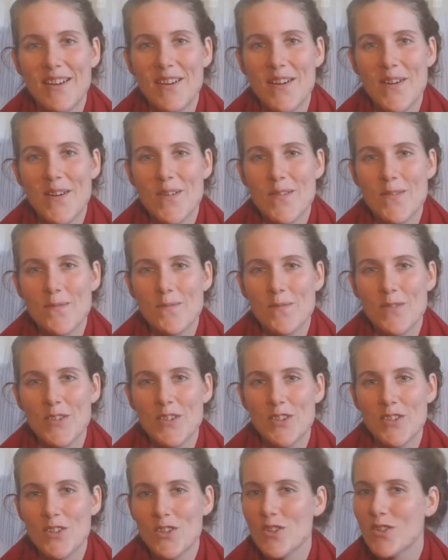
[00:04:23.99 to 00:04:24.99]

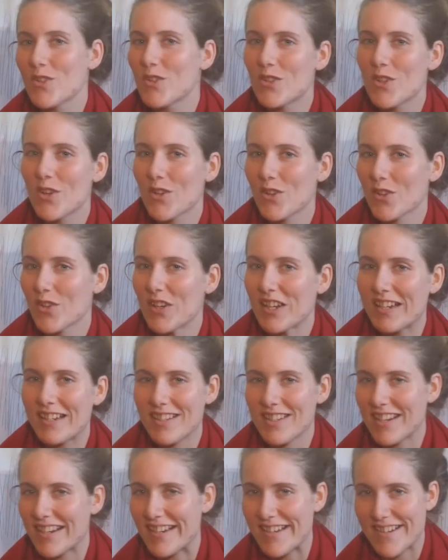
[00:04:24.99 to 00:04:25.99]
But shoulds don't
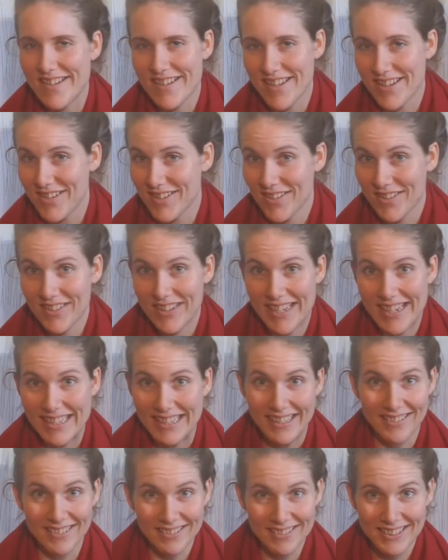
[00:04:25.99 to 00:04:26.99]
create change, they just
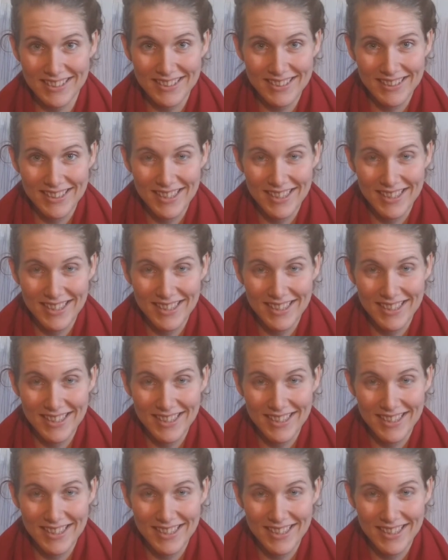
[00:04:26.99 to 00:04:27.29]
create guilt.